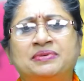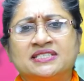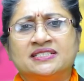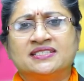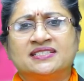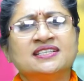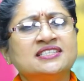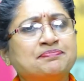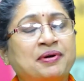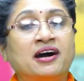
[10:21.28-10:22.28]
business
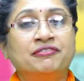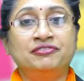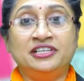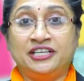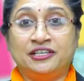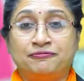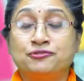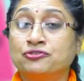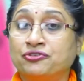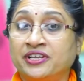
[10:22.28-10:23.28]
is powerful enough
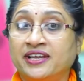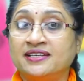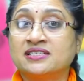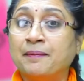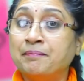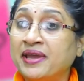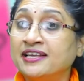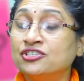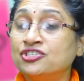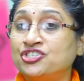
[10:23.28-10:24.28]
to create
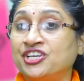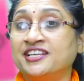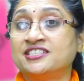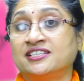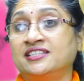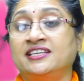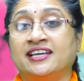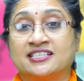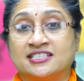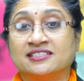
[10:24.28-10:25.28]
major change in the
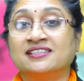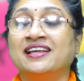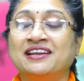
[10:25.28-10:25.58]
external